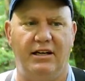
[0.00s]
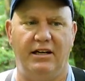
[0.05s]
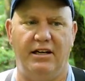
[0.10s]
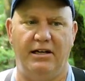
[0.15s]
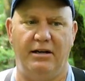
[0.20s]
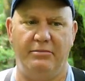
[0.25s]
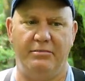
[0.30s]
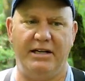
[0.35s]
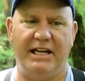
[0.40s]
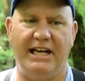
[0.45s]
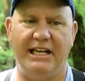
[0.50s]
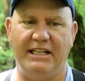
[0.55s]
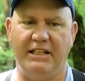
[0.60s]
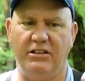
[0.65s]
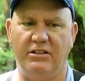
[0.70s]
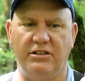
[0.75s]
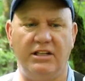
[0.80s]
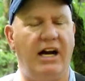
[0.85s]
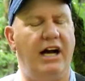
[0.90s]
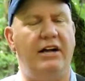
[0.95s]
um, and
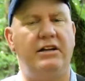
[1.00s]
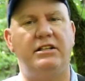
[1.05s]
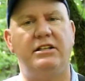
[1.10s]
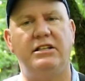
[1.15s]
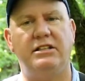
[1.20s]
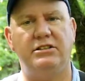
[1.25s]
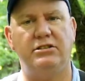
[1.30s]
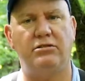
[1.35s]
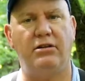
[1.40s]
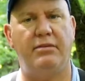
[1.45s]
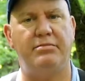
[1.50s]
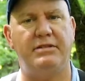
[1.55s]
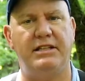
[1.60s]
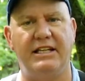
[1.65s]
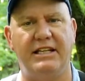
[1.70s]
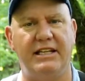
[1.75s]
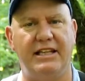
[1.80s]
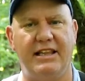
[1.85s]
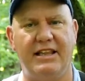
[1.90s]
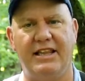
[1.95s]
you're not
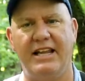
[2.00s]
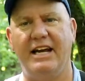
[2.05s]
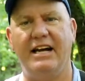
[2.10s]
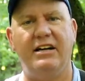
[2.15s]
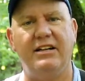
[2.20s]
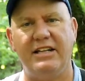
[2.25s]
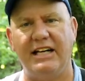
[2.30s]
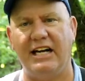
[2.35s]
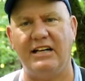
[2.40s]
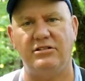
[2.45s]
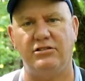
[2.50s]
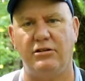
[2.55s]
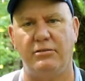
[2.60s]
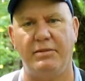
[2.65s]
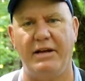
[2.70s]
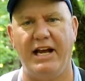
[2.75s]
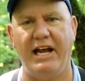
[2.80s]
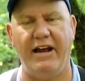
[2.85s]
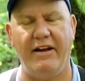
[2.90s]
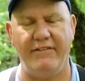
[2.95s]
disrupting their natural
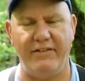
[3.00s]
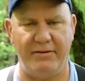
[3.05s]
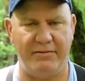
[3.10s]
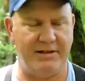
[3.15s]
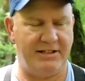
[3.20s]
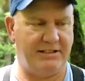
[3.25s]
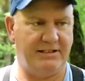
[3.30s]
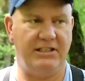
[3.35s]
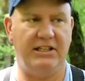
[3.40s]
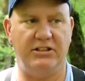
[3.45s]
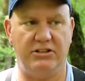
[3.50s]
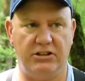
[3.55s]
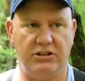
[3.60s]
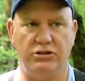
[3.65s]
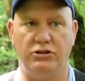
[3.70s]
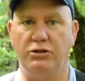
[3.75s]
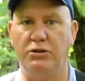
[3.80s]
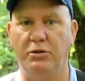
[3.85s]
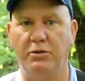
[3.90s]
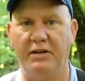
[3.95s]
behavior because they're
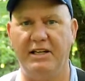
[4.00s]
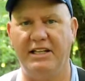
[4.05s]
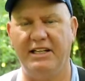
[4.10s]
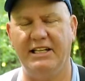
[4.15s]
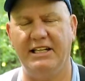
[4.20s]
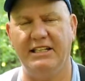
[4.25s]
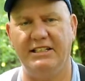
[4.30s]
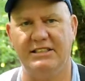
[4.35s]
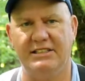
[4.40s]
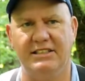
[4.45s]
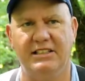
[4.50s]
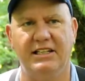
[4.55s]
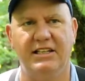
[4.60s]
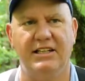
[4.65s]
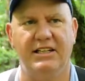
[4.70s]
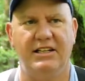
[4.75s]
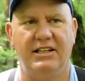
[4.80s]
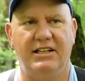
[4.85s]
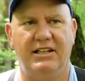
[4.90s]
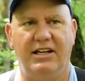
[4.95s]
just doing this.
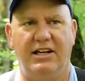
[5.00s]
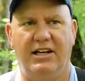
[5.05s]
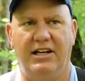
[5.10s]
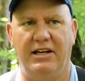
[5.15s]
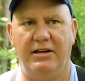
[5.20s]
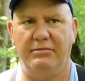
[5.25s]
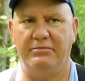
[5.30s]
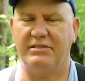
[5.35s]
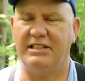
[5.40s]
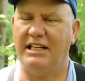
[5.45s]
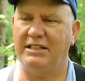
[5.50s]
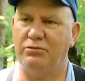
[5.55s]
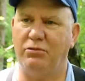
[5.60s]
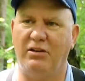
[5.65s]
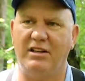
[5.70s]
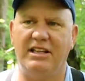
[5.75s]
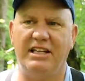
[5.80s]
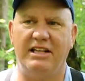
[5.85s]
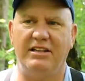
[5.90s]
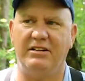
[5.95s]
Um, that's
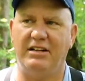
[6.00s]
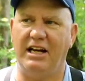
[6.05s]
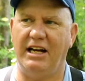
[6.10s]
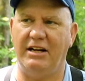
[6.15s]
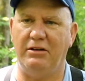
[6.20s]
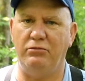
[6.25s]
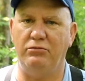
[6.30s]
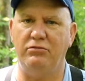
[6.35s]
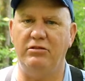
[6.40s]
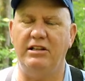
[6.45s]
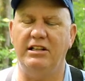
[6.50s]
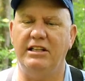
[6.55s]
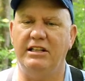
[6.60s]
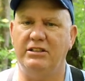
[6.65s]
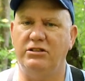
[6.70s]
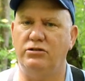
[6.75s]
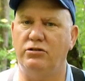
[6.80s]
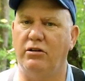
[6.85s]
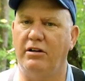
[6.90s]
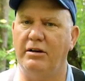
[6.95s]
one thing I really
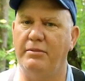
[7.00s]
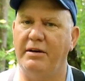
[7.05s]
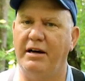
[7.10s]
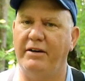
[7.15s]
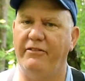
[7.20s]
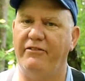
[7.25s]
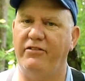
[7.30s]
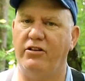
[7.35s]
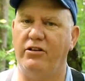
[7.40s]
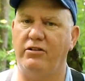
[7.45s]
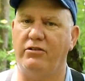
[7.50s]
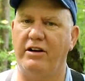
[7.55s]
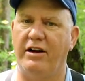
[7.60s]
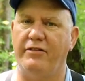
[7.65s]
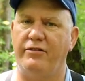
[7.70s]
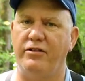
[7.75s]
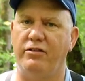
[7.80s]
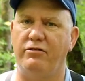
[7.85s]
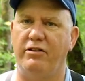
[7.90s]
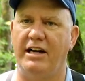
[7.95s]
enjoy about
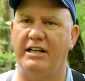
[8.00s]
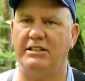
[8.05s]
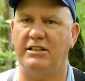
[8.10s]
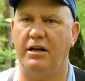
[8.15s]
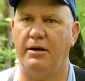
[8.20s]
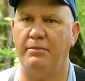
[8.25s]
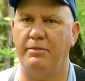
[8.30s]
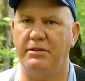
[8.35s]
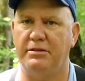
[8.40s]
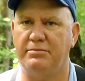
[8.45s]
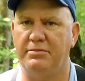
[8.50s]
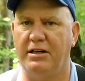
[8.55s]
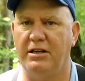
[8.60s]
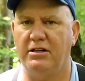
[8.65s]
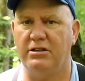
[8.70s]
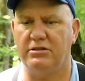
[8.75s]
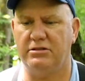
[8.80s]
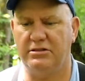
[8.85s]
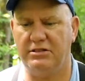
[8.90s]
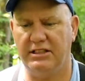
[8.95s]
photographing grasshopper
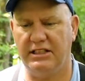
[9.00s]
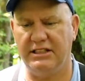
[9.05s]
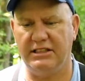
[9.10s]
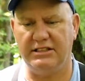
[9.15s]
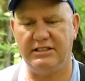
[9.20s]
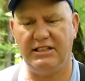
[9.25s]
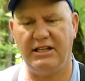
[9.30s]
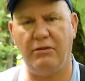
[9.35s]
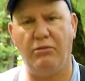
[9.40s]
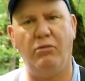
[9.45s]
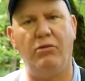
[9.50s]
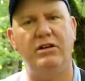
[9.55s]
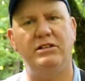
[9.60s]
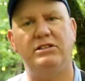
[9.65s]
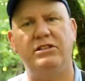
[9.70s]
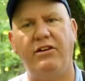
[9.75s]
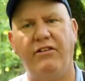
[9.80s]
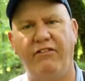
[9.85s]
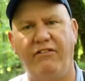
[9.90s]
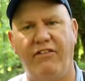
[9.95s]
sparrows, is that
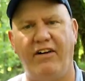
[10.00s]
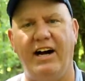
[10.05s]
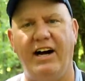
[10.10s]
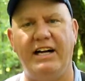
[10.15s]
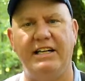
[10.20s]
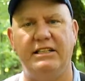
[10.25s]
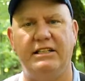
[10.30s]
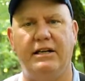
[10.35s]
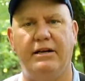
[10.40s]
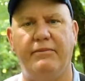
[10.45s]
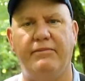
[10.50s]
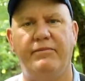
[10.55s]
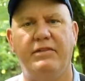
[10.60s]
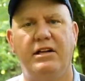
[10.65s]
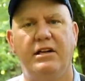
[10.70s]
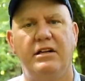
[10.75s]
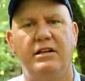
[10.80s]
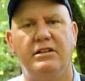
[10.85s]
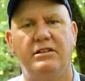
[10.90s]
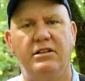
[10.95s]
once you find them,
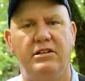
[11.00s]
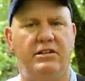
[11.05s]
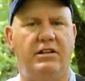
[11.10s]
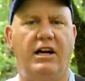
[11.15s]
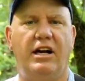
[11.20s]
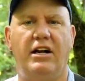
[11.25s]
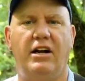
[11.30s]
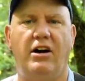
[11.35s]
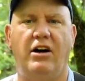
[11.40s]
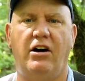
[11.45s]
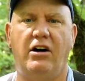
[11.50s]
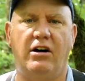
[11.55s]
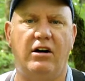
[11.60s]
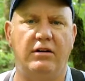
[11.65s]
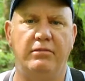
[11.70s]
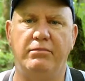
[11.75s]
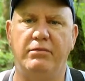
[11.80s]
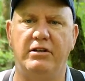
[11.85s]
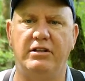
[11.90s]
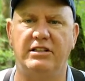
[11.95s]
they're not a
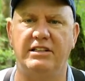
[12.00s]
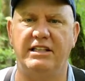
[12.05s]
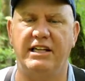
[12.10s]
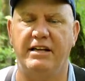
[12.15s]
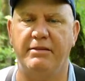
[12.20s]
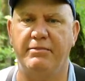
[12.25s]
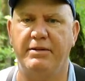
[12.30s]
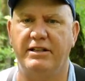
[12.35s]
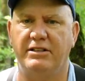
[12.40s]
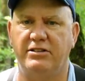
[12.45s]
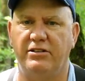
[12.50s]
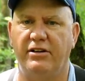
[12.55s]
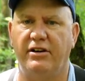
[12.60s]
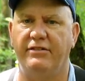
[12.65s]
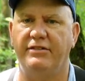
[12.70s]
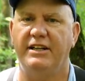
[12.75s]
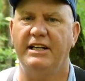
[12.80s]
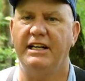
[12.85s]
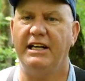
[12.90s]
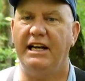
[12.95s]
hard bird to take a picture
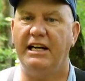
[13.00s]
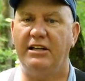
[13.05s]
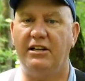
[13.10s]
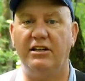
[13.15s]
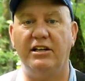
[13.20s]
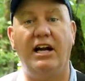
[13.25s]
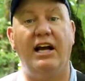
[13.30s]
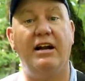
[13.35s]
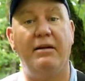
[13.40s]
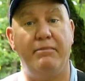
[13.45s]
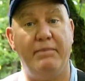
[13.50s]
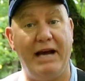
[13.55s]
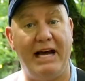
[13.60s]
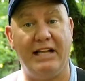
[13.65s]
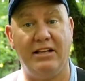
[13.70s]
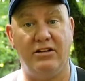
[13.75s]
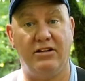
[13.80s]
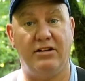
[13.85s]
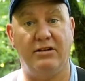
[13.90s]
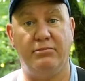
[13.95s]
of, and they're not a
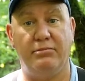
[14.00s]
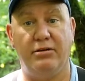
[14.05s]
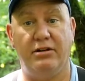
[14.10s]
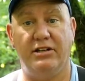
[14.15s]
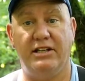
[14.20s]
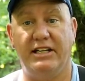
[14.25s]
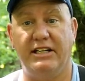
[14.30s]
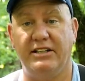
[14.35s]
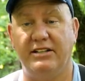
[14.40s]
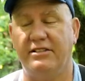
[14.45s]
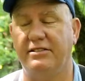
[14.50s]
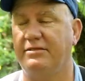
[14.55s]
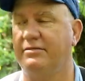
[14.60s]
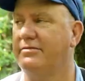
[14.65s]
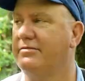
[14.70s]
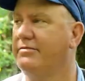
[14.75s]
bad looking bird either.